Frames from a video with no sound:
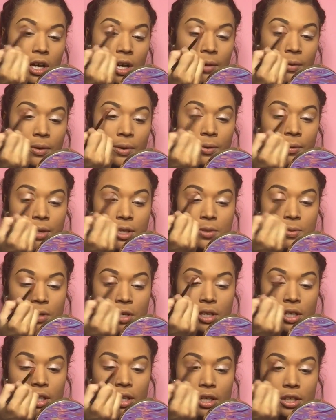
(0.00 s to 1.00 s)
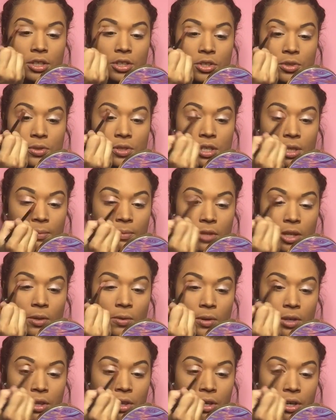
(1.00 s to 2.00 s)
I would always want to like do
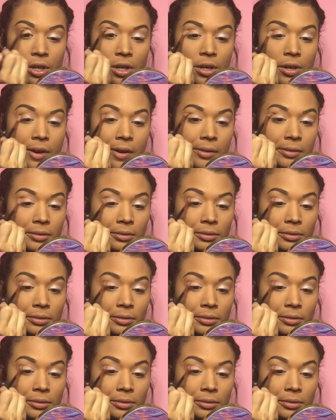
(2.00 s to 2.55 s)
something with her.